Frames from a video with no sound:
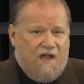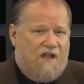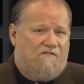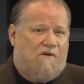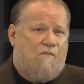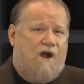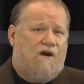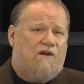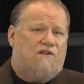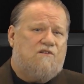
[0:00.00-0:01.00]
If
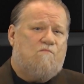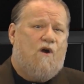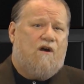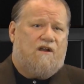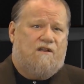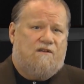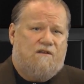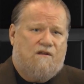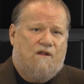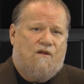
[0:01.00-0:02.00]
America's market
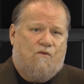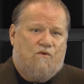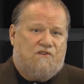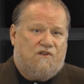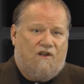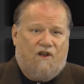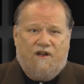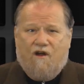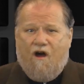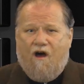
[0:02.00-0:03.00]
were
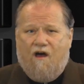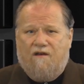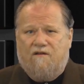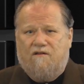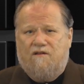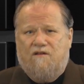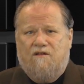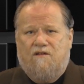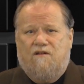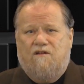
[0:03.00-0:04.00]
suddenly gone
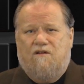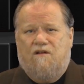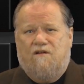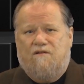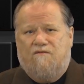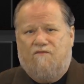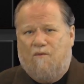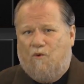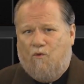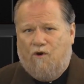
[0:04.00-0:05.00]

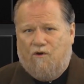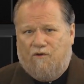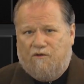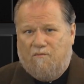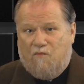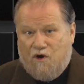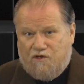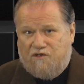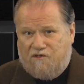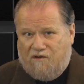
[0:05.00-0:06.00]
from the world, the
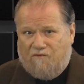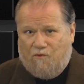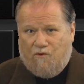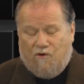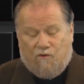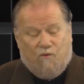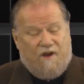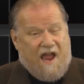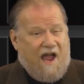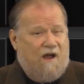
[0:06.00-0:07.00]
merchants of the world would
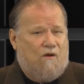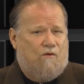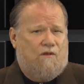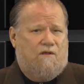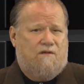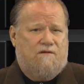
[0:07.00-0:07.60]
howl.